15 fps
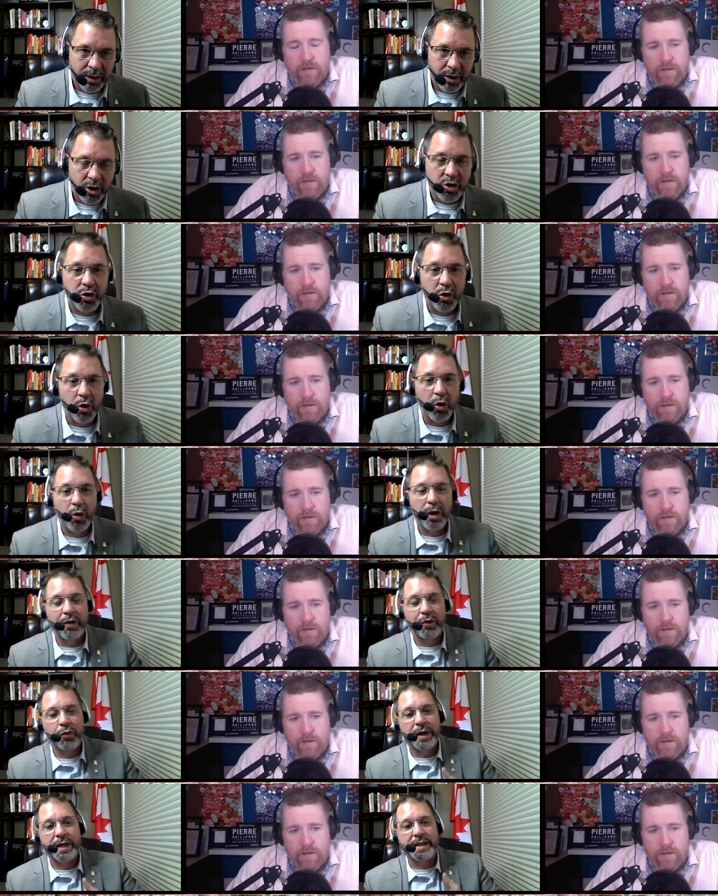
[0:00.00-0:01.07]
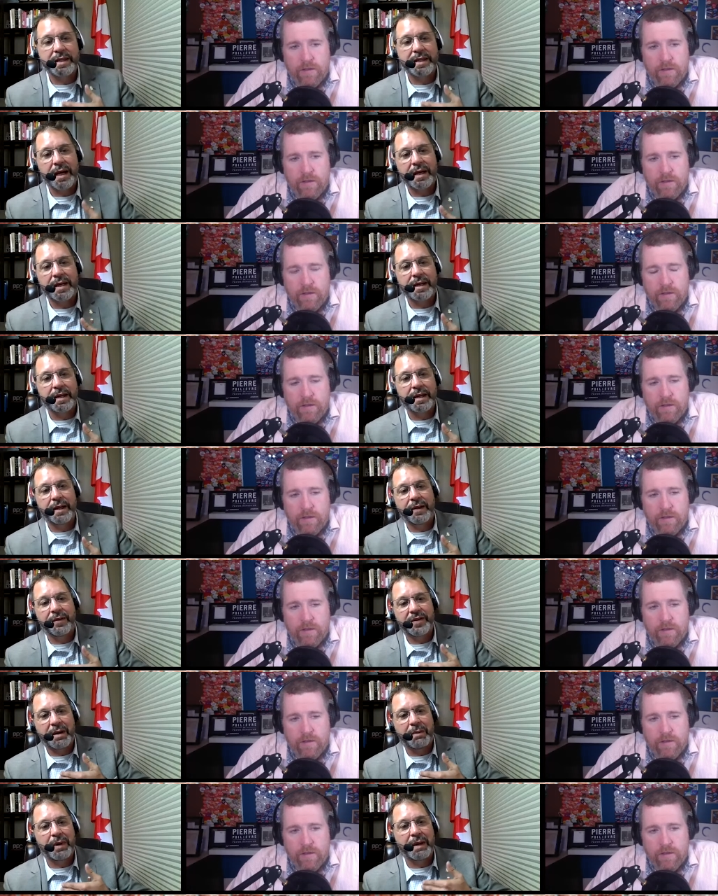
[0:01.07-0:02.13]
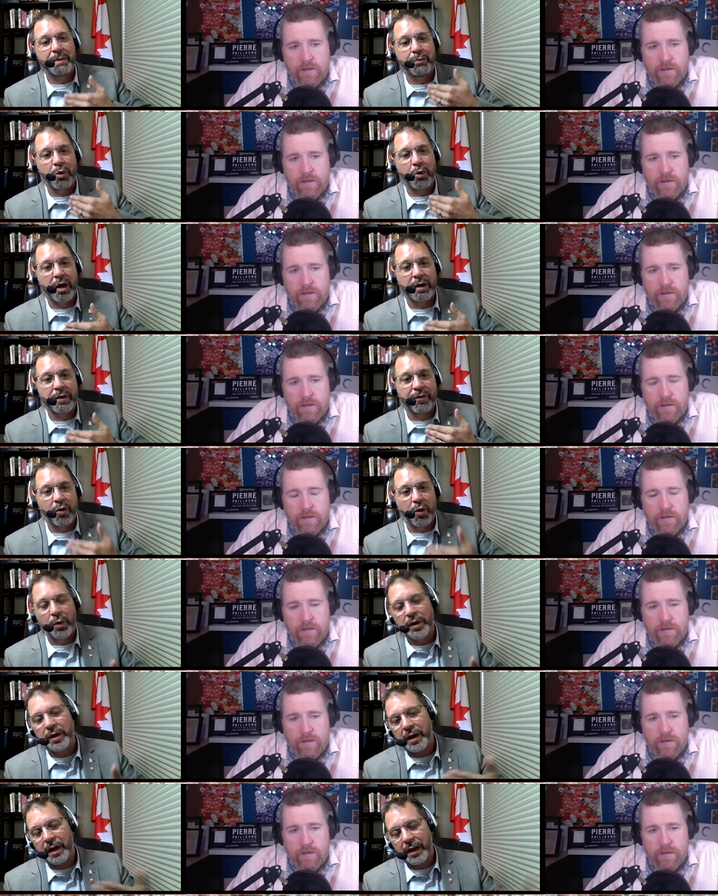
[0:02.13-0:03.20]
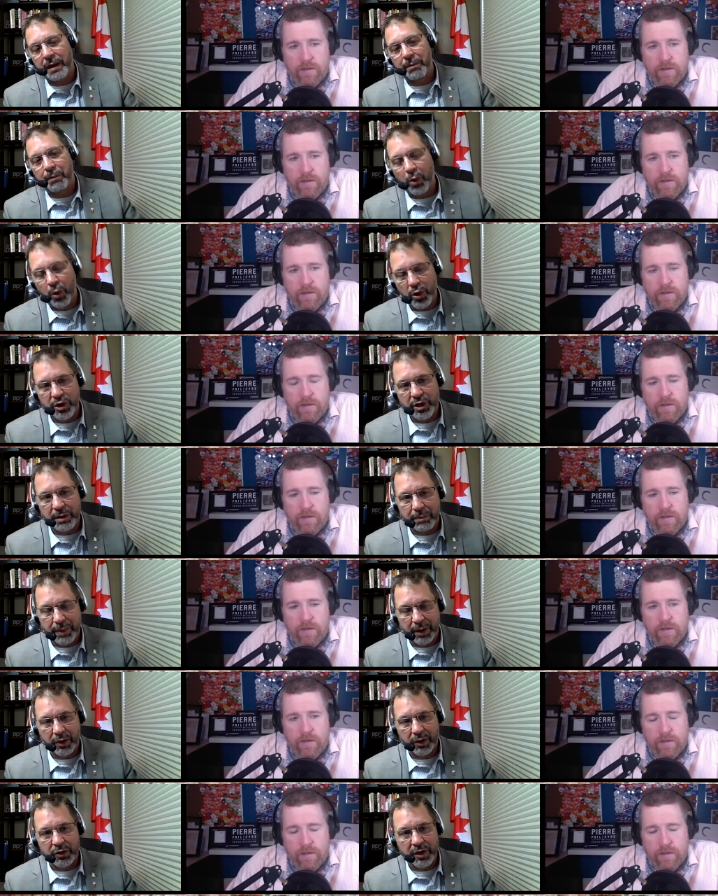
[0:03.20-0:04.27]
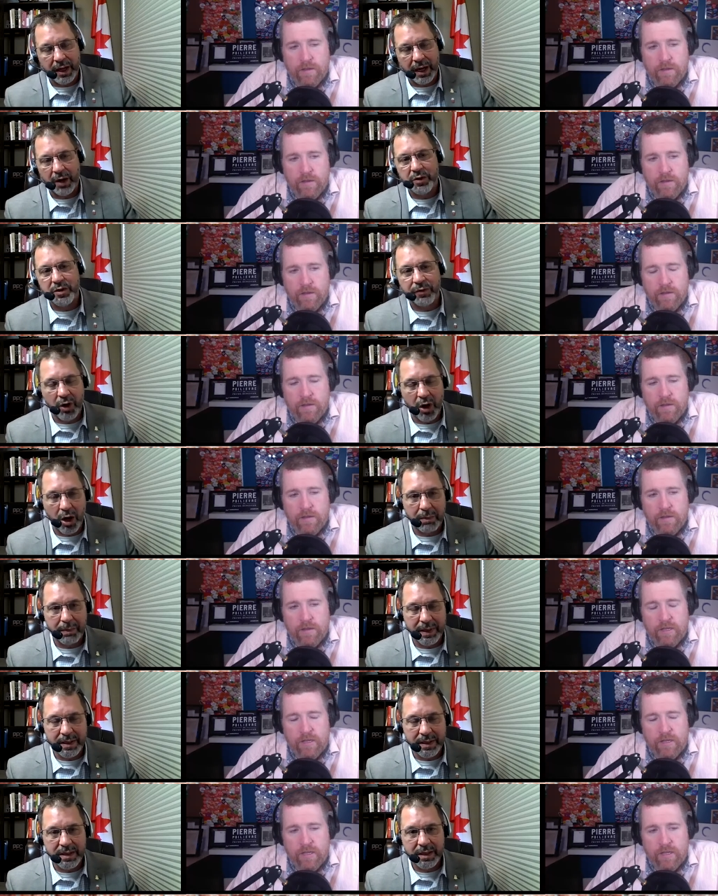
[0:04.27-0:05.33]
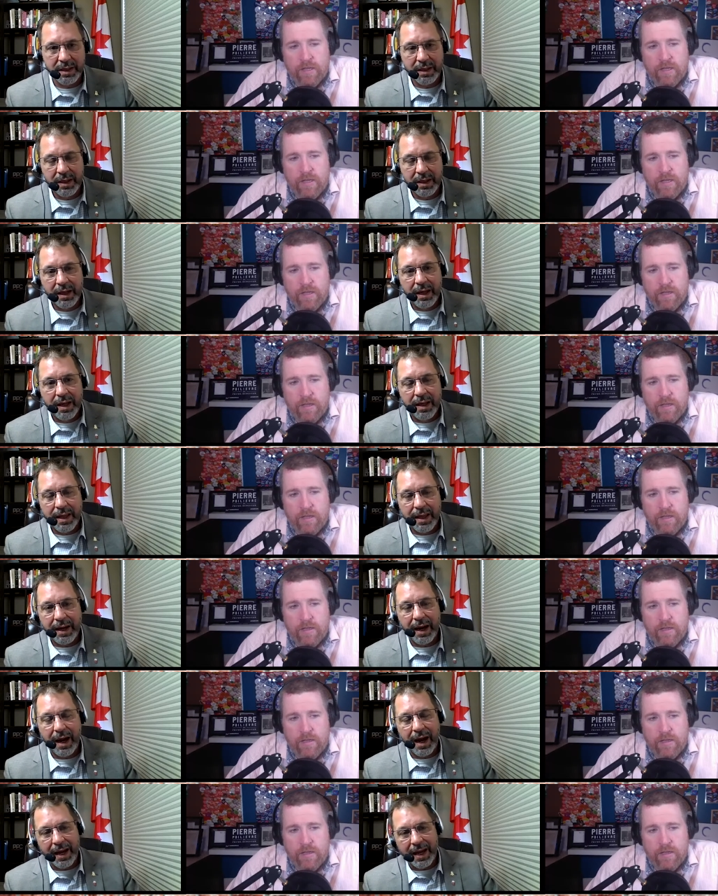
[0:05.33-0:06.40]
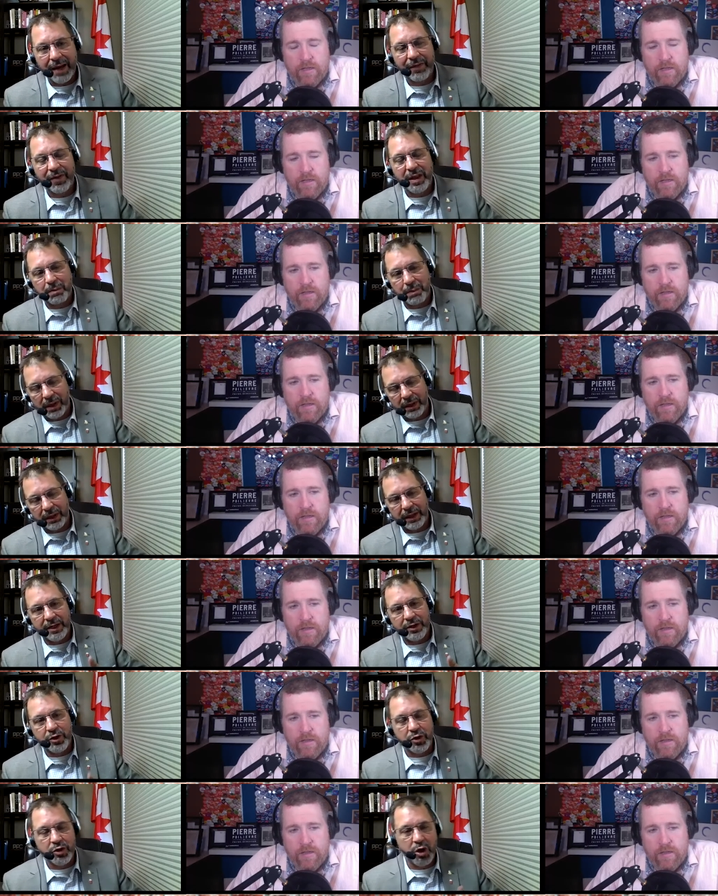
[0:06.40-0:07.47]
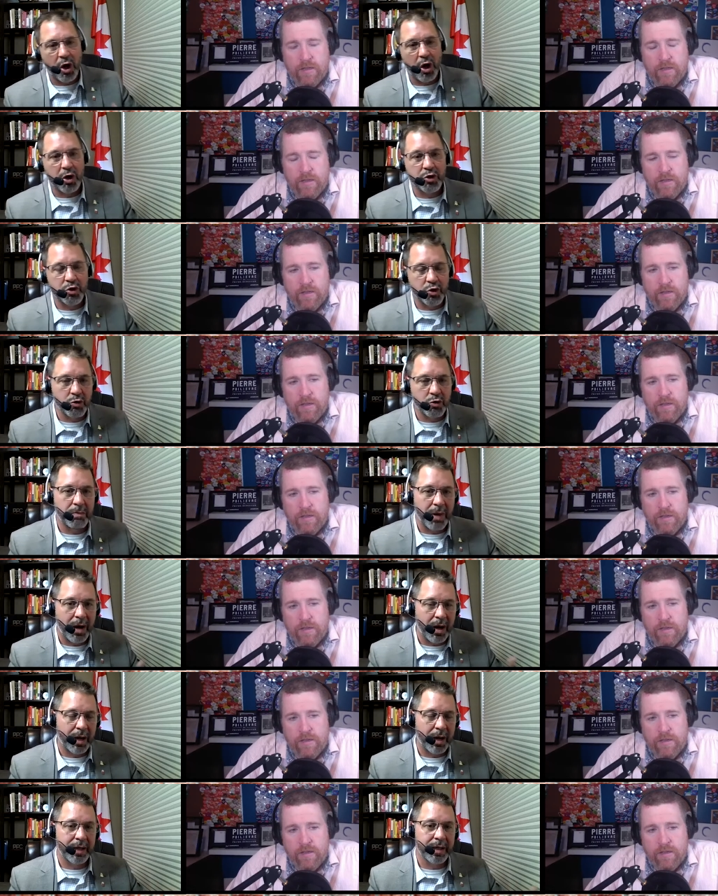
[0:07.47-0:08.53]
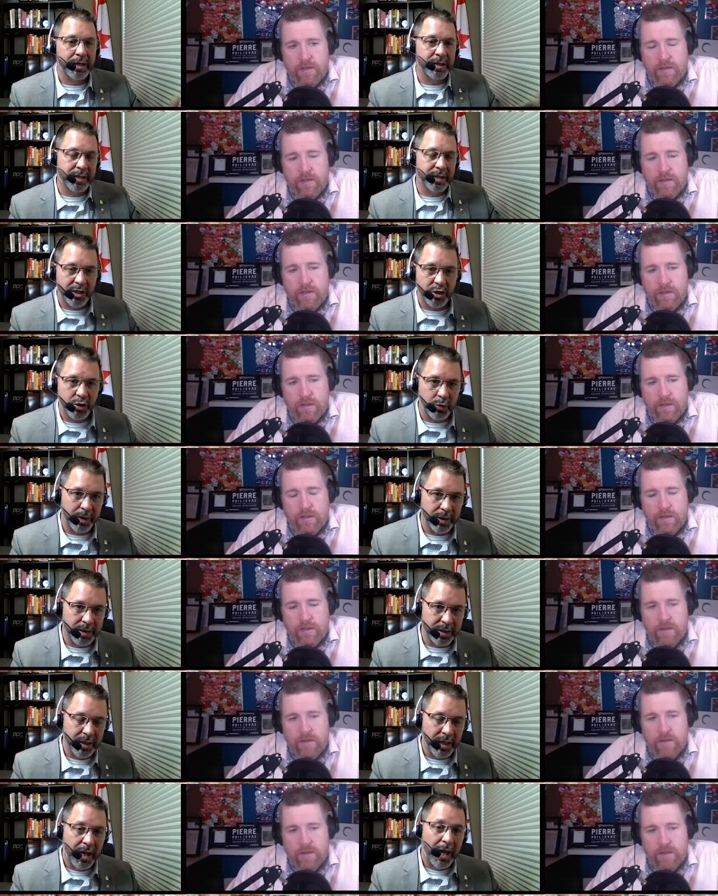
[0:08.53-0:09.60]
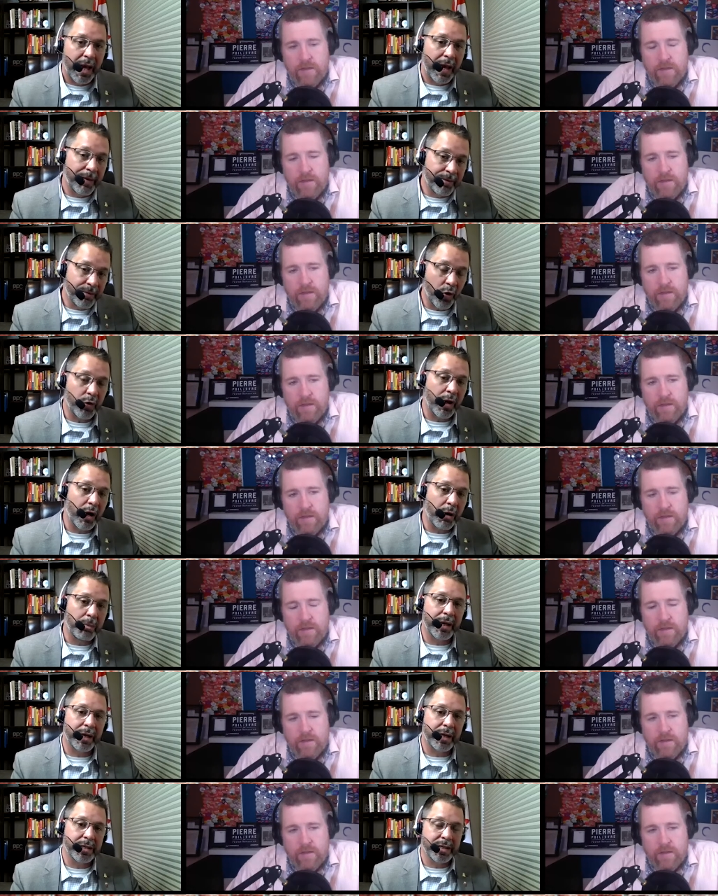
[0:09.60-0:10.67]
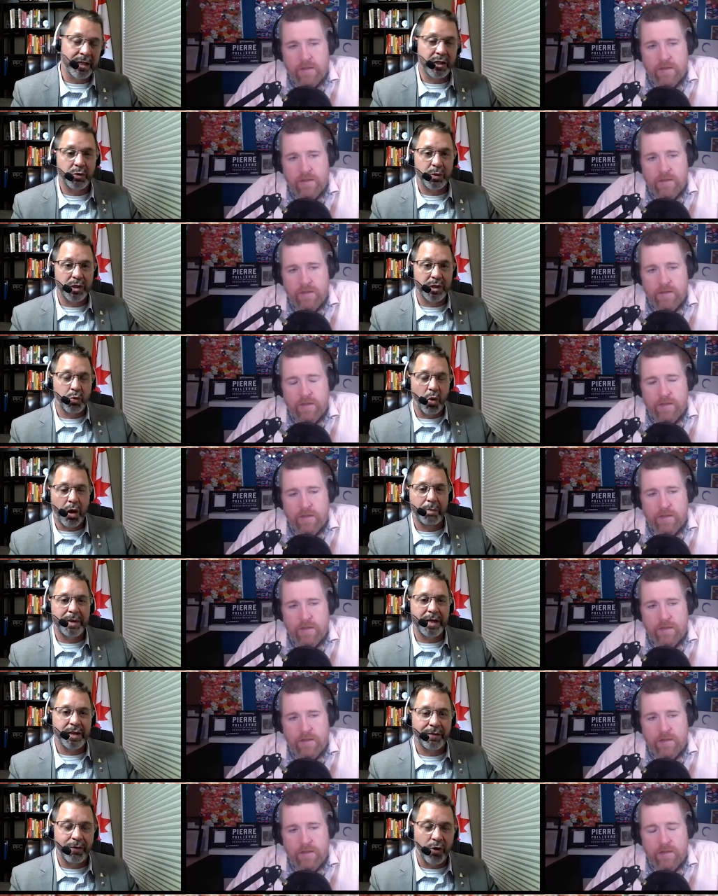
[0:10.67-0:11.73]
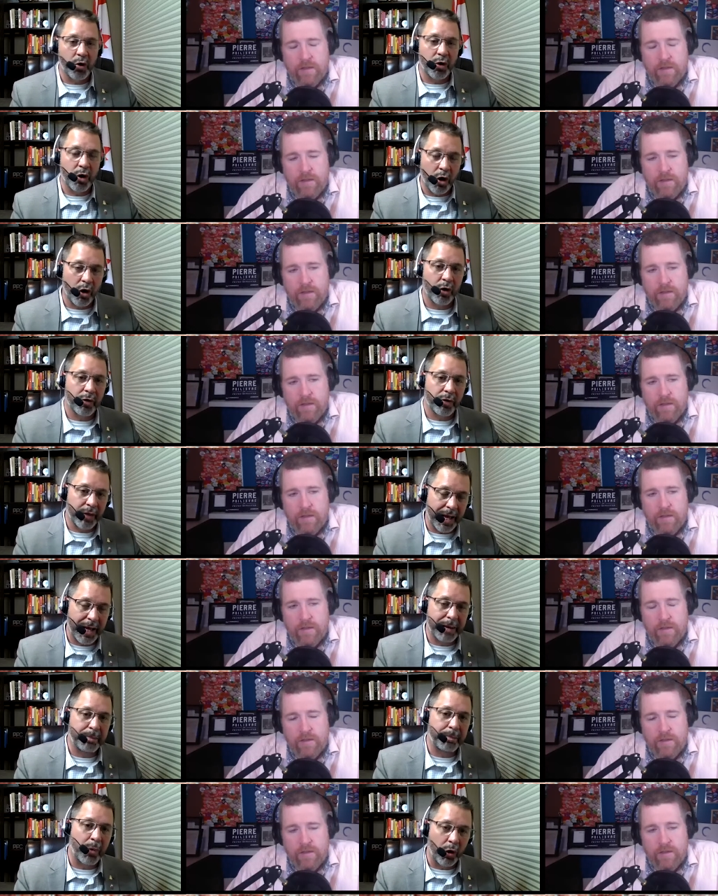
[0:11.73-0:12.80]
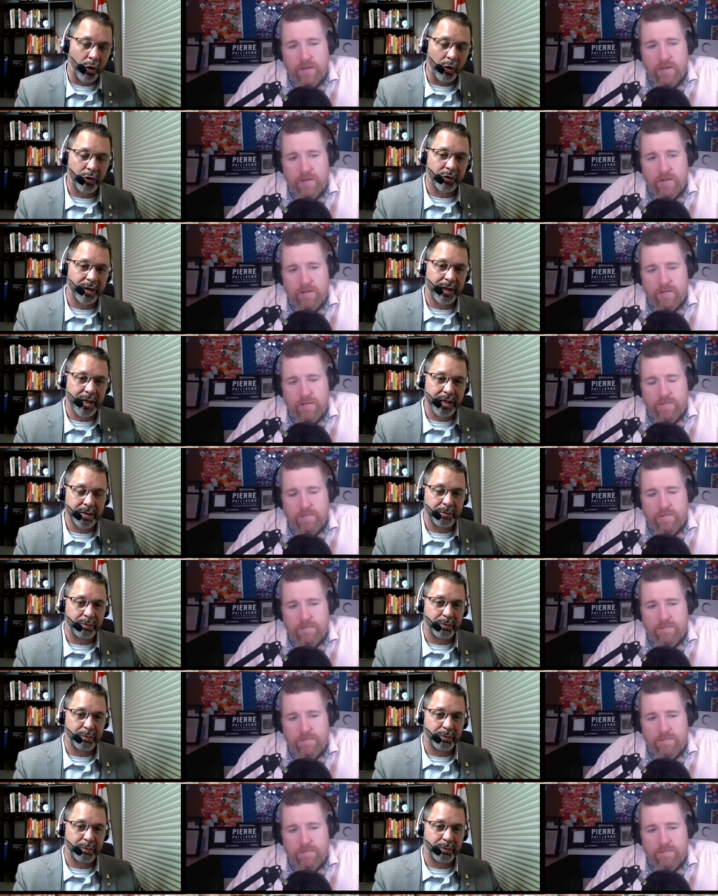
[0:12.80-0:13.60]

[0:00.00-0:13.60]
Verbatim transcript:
Speaker 1: So if we decide if somebody brought forward an abortion bill to the House of Commons, then I have the ability to talk to my constituents and vote how my constituents want me to vote on that policy that's